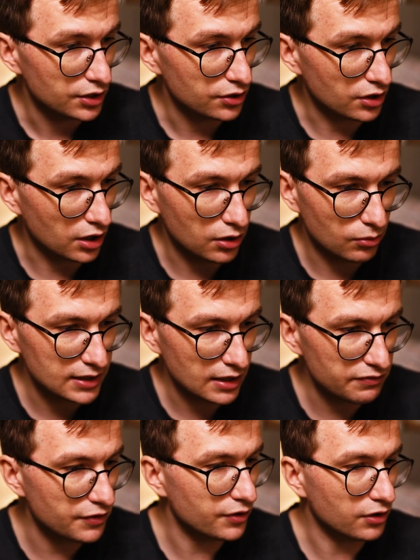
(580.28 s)
you know
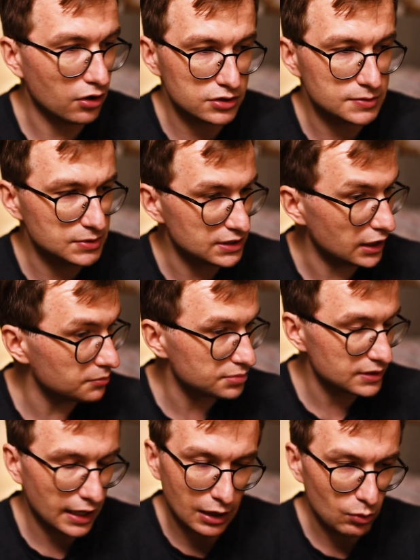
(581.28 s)
whatever cosmos
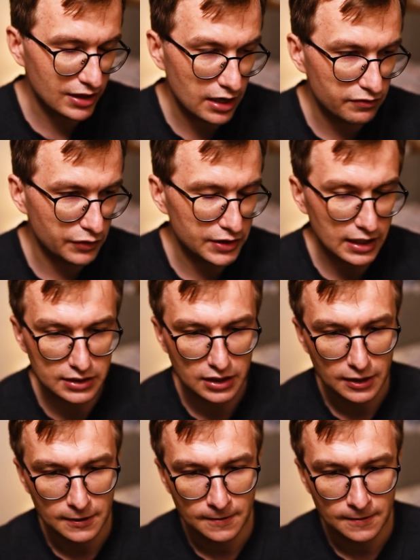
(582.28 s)
apes like whatever that